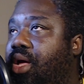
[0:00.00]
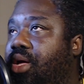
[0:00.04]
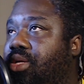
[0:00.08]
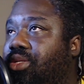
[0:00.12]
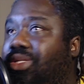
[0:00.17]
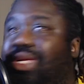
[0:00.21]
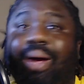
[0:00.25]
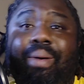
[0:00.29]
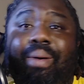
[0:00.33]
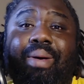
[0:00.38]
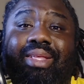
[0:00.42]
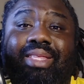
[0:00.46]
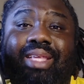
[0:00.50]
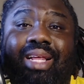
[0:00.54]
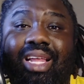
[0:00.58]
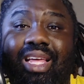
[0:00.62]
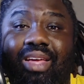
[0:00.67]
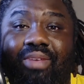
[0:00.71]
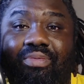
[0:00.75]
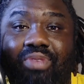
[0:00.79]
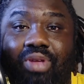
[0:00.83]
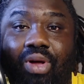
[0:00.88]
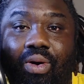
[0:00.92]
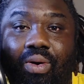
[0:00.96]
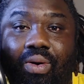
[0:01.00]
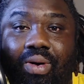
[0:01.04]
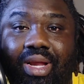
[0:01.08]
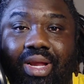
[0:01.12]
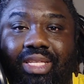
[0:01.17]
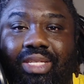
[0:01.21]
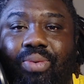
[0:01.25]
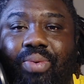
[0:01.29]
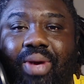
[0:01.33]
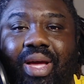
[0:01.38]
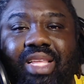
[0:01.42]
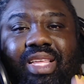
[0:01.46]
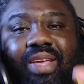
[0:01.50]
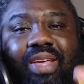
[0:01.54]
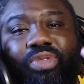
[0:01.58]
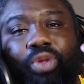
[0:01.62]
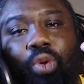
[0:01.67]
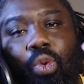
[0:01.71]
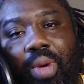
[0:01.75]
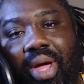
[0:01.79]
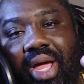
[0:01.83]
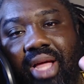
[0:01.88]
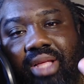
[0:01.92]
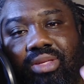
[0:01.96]
So I'm ready to leave now. And I said, wait, you have to
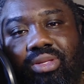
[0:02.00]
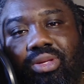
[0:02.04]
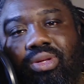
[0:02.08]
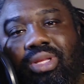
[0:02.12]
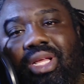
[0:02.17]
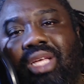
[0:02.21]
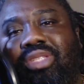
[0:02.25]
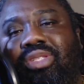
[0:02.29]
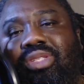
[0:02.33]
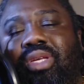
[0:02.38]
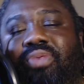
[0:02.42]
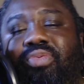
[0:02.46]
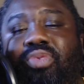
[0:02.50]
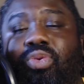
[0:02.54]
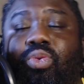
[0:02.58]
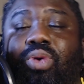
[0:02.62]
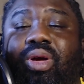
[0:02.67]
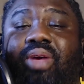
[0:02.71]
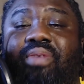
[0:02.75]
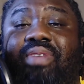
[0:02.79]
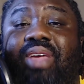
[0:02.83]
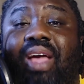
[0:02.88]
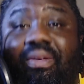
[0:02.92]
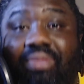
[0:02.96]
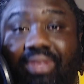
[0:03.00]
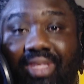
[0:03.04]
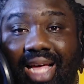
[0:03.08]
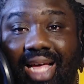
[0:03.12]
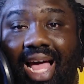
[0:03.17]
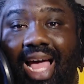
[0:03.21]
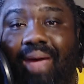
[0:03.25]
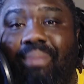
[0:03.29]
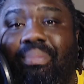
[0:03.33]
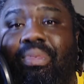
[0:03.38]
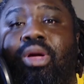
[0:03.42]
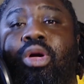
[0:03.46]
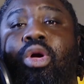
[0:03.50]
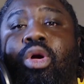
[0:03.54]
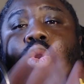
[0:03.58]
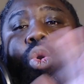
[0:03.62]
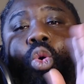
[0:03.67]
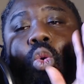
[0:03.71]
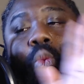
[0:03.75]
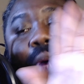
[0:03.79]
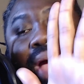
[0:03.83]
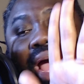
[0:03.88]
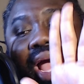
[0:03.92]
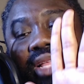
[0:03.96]
wait. If you have time,
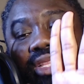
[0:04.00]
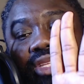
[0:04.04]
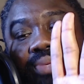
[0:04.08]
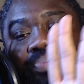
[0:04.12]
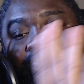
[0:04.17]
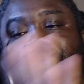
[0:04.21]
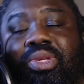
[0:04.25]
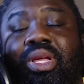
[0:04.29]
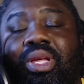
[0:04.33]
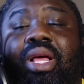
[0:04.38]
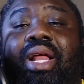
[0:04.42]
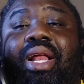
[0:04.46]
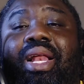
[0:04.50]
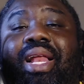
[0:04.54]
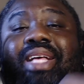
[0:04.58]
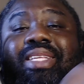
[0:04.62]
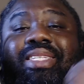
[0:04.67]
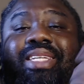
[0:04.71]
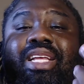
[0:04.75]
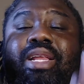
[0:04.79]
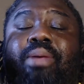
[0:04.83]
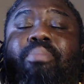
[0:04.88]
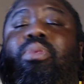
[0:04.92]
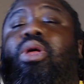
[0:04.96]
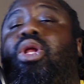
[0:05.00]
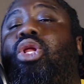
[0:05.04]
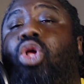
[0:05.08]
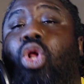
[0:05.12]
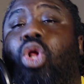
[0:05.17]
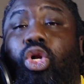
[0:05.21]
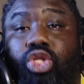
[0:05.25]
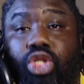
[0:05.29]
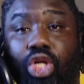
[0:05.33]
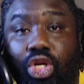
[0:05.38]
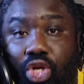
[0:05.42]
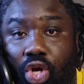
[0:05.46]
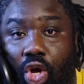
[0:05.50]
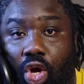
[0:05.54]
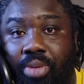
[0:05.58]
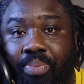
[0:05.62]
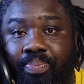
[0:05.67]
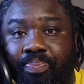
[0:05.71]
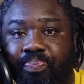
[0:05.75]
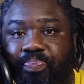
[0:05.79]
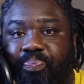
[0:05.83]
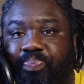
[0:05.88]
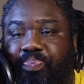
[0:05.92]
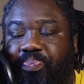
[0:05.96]
wait. Let's get the blood culture
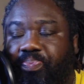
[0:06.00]
done.